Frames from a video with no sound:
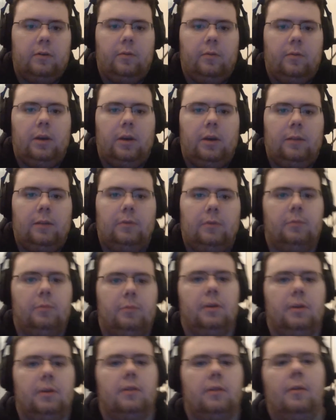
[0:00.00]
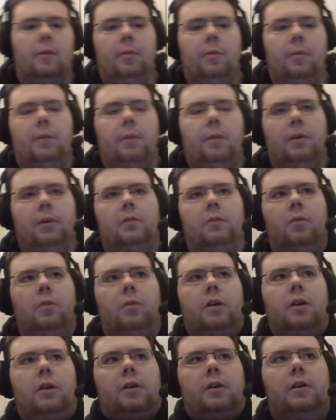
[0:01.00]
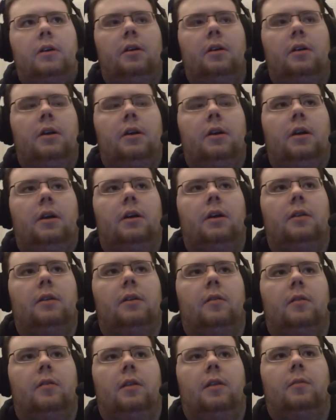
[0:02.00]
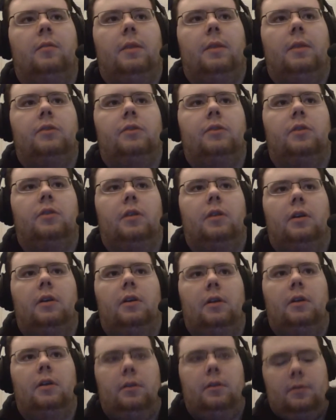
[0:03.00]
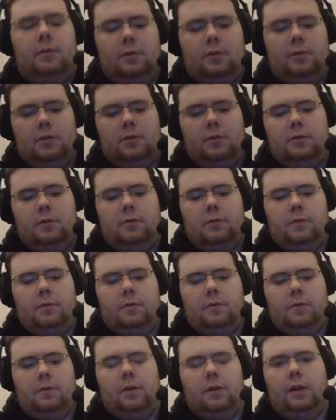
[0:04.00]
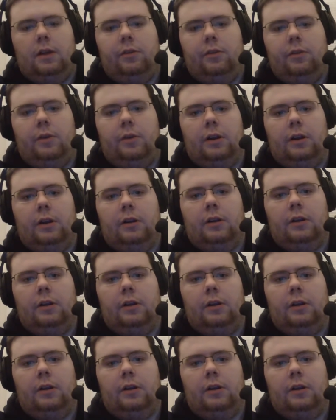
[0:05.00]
One of them is a pretty big spoiler. It's mentioned in Fallout 3.